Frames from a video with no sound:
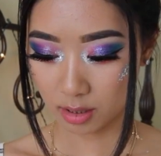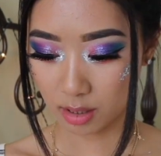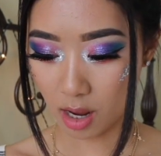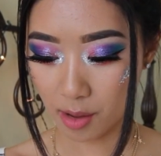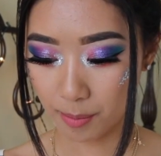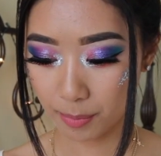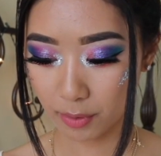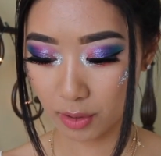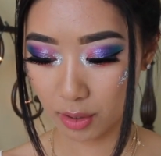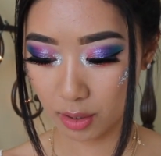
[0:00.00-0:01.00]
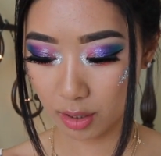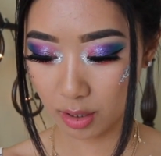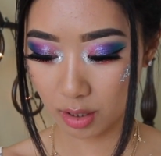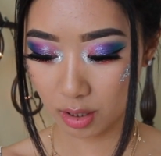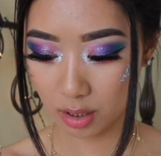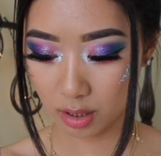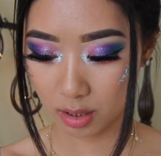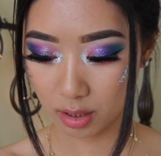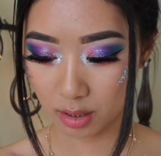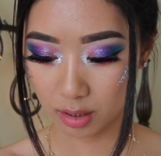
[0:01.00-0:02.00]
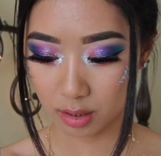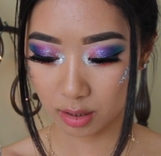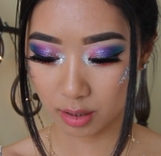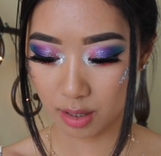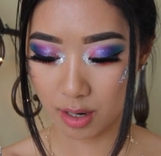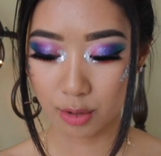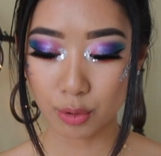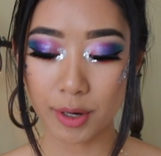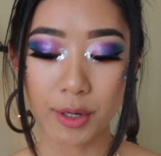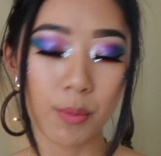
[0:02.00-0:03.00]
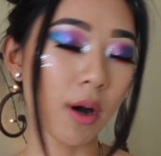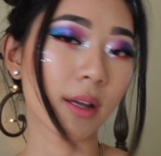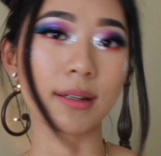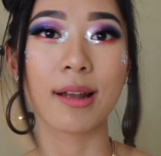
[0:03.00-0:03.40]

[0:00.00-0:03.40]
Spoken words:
Number 21,